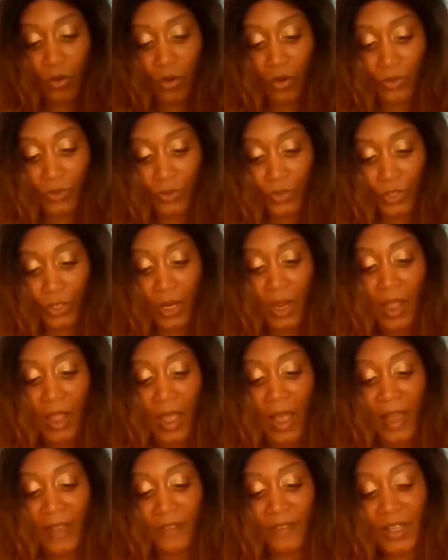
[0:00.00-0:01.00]
offer.
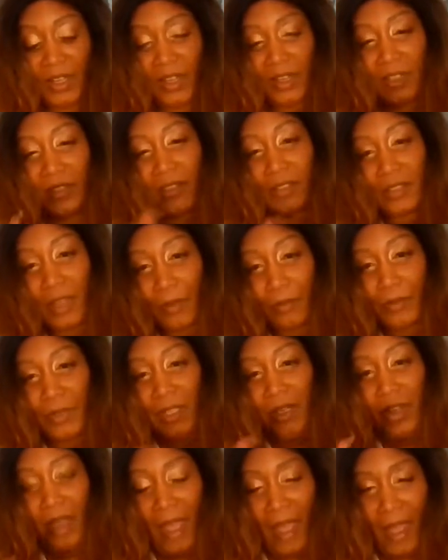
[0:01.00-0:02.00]
I feel like
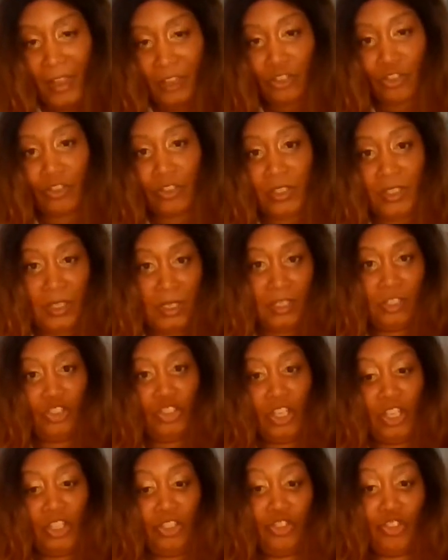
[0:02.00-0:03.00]
something actually did
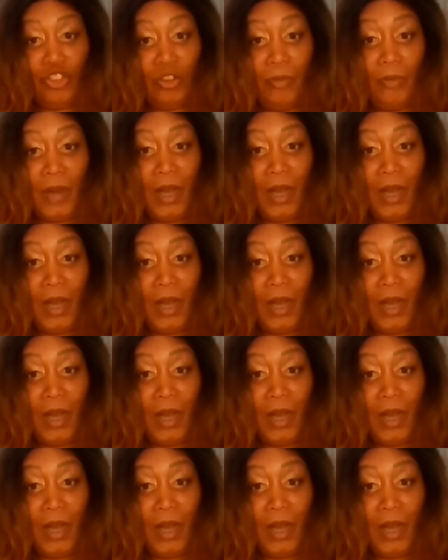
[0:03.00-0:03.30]
change your